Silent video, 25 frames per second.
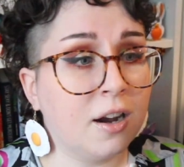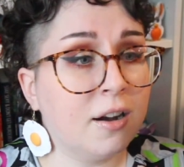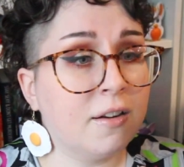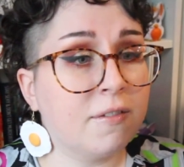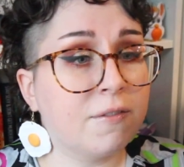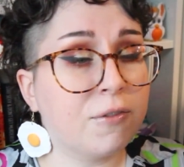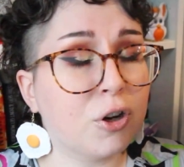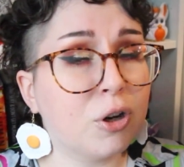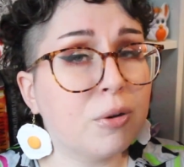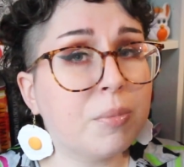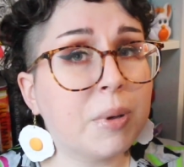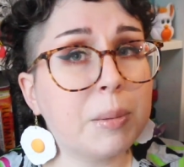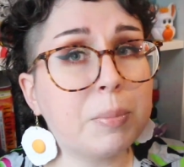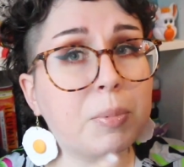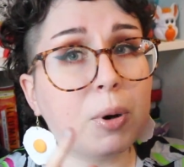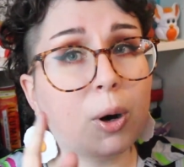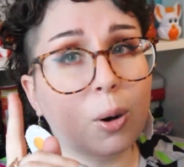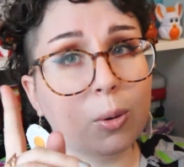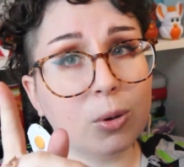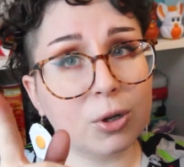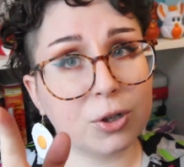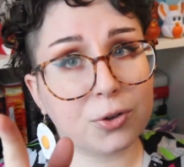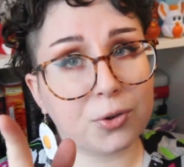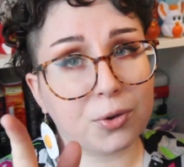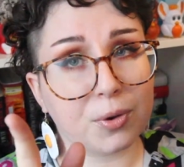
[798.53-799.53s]
Furby
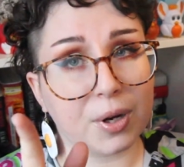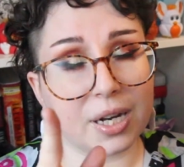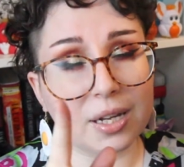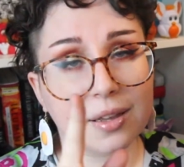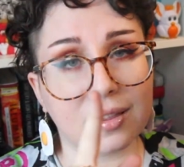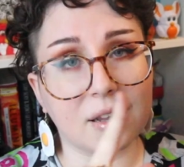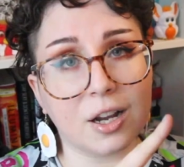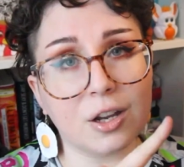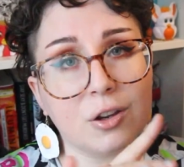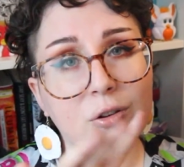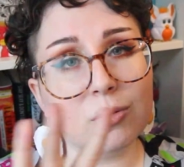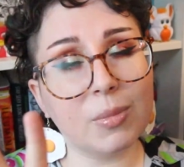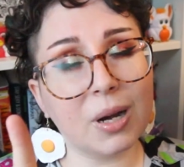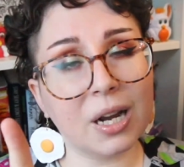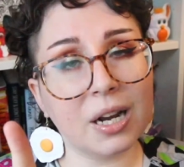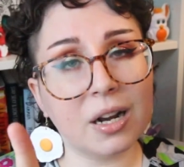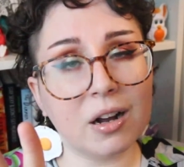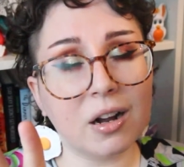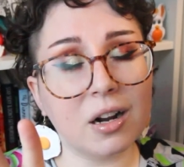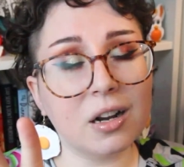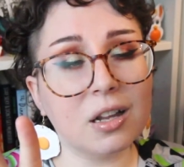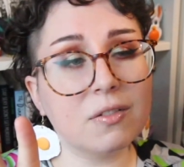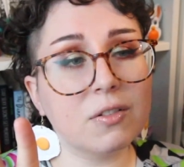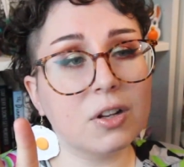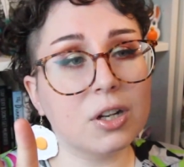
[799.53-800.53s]
poetry that you might
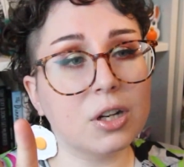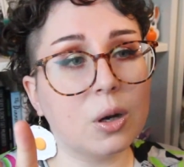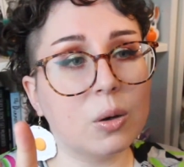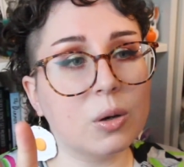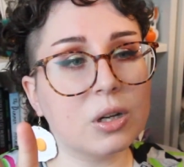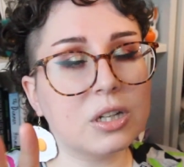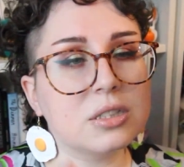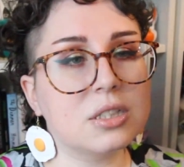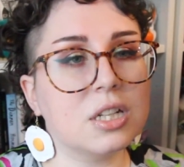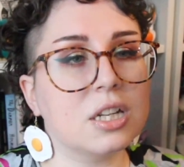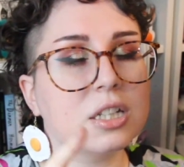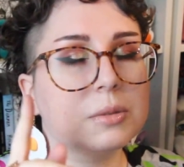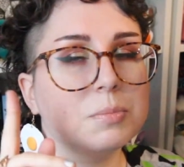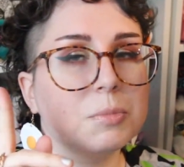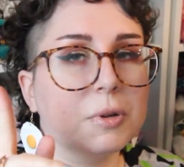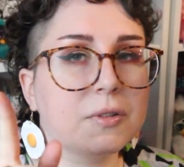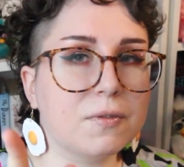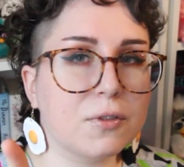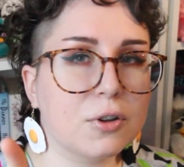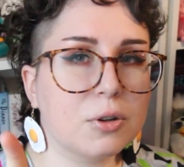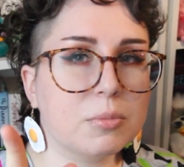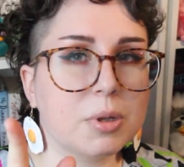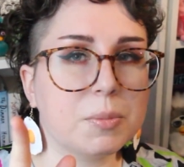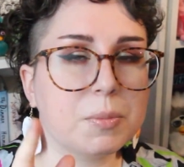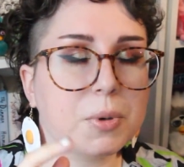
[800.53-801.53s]
not even know exists, but
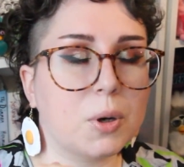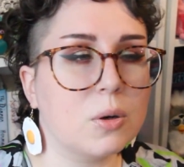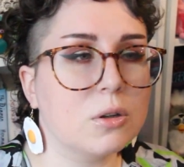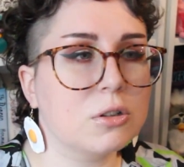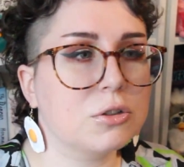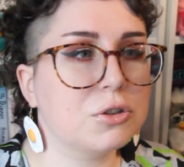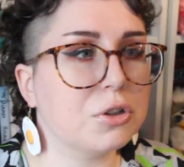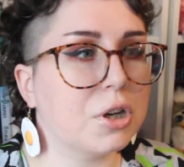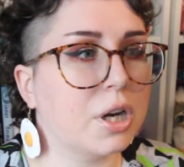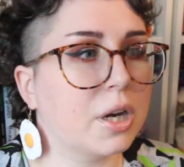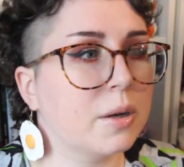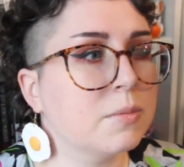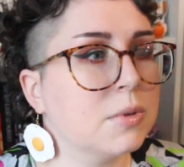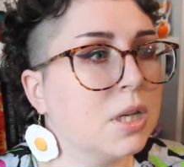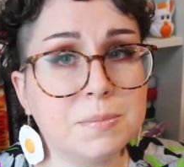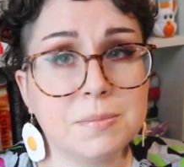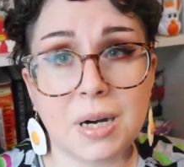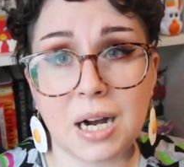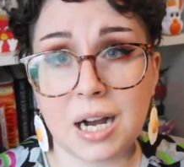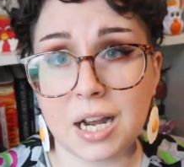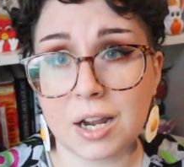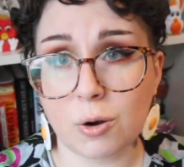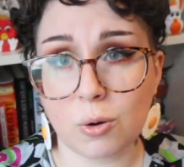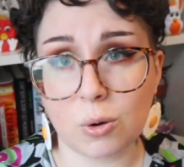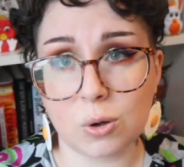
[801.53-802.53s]
Furby poetry.
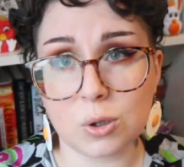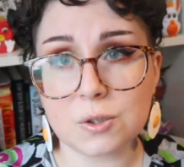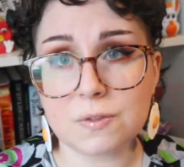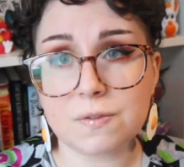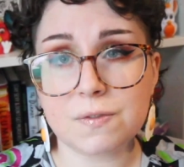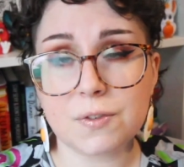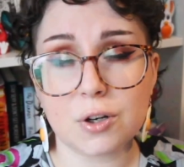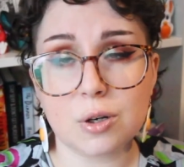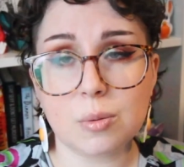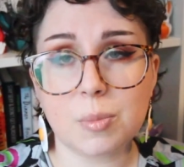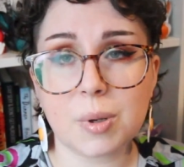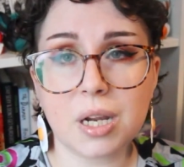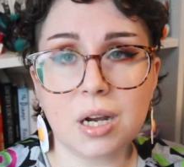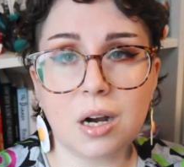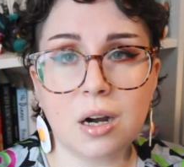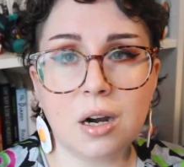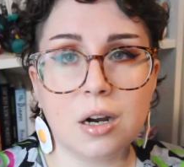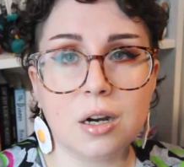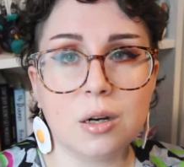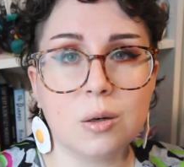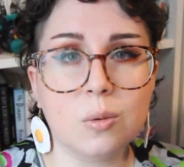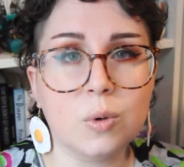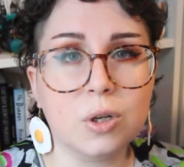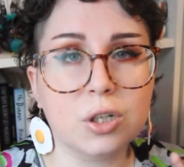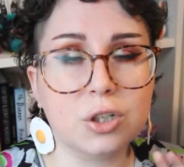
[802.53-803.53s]
My own Furby
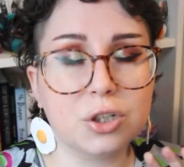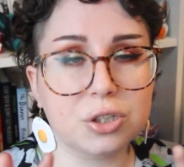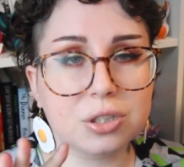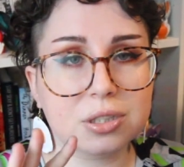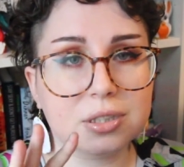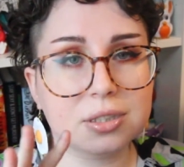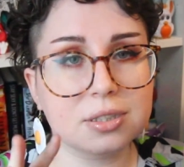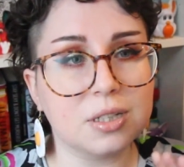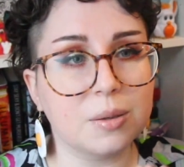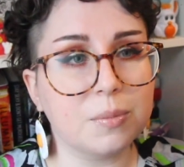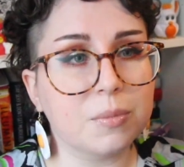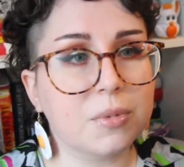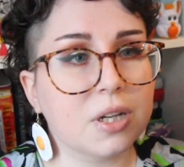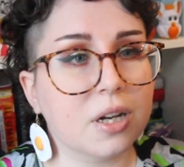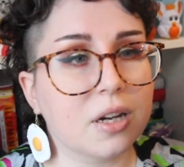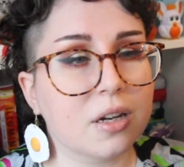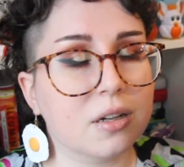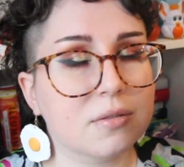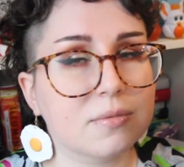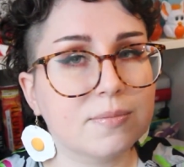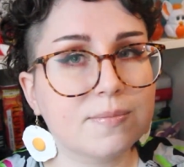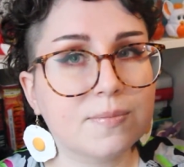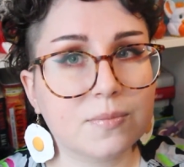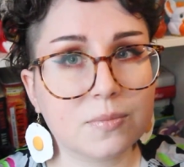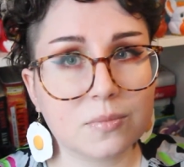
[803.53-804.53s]
art, which is
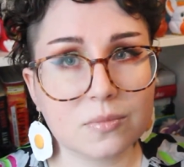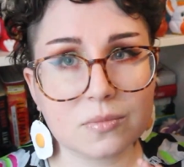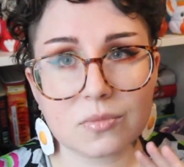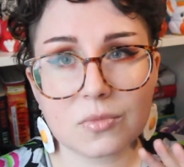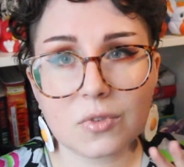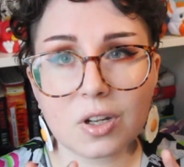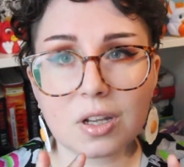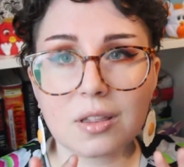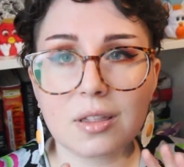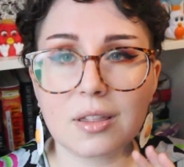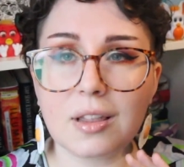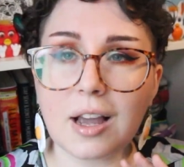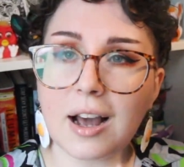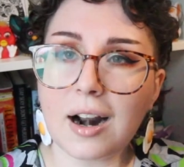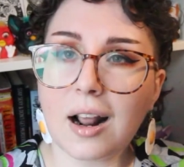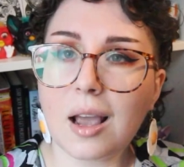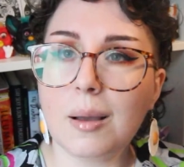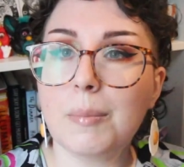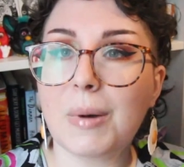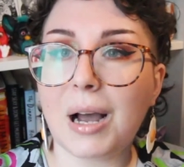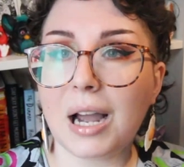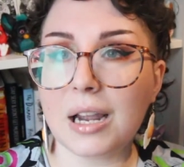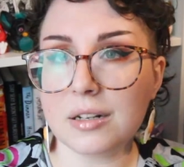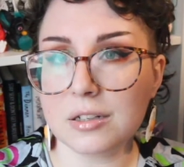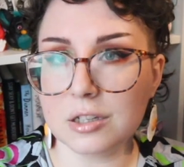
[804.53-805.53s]
something that I
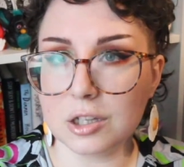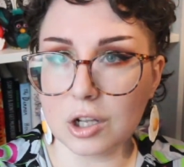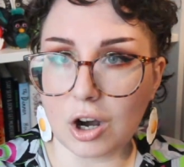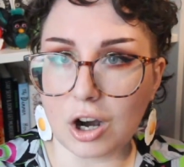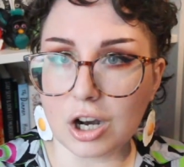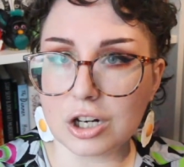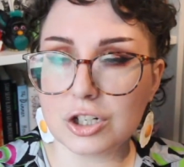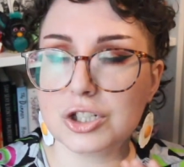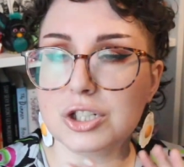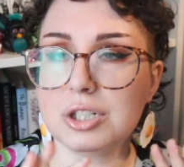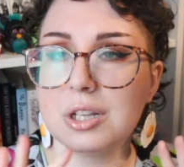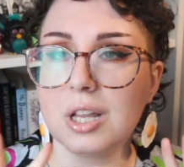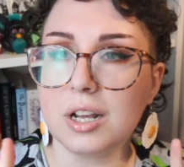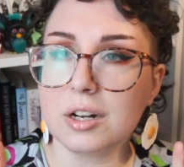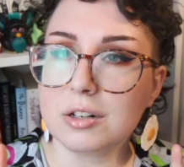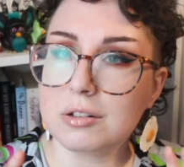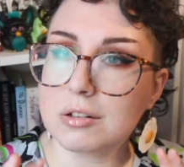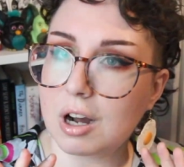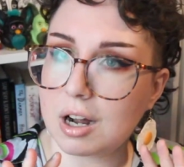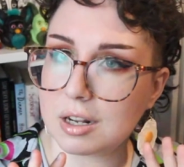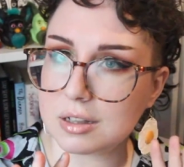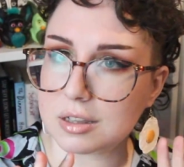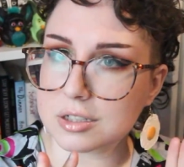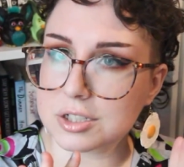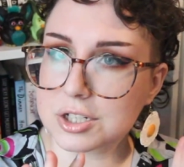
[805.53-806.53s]
might launch later
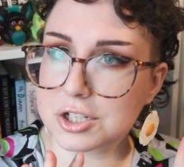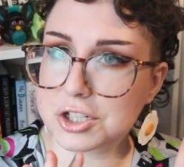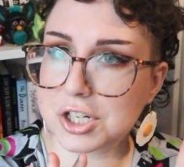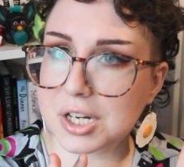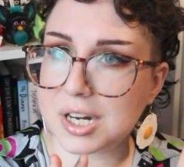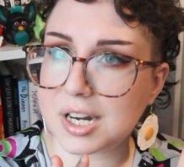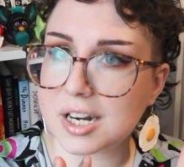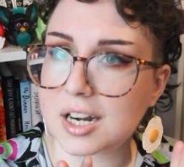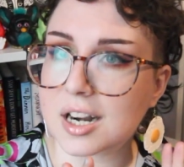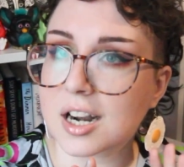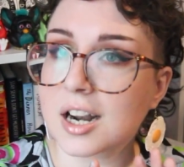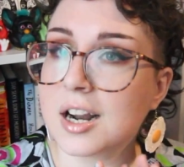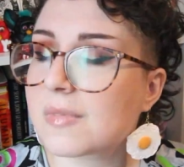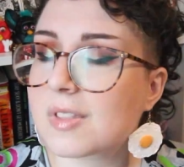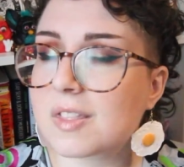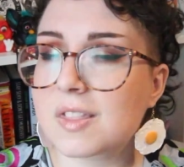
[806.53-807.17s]
on this year.